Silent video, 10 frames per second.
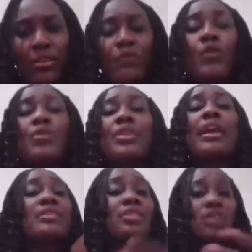for
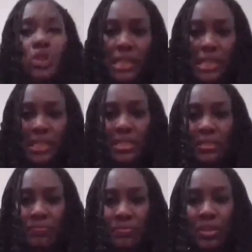their studies.
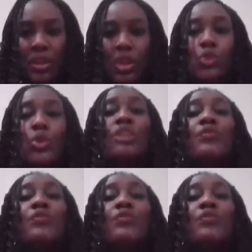So if